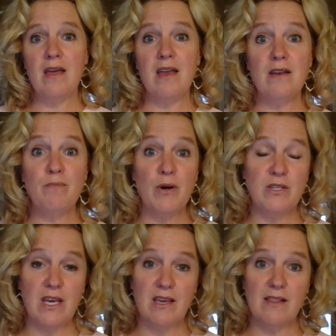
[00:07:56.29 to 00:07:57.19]
In
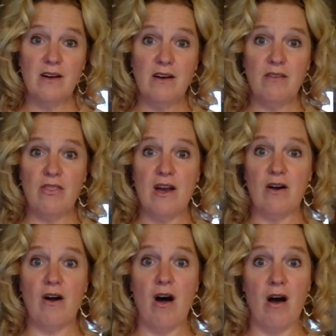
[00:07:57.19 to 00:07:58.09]
particular,
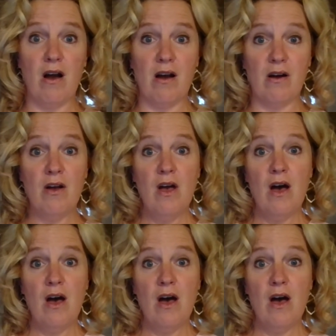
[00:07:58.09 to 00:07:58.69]
there are